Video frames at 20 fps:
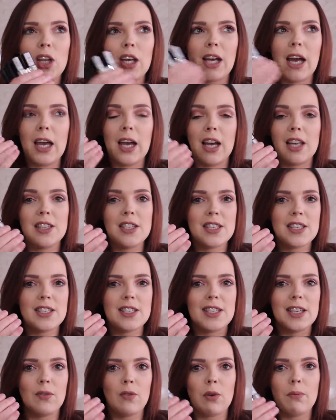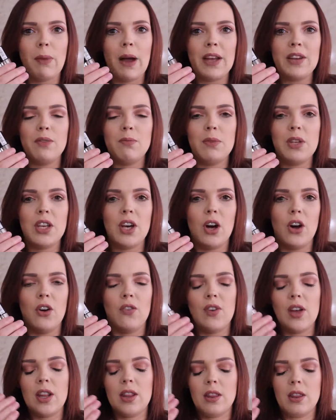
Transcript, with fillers: Like, I got these because they reminded me of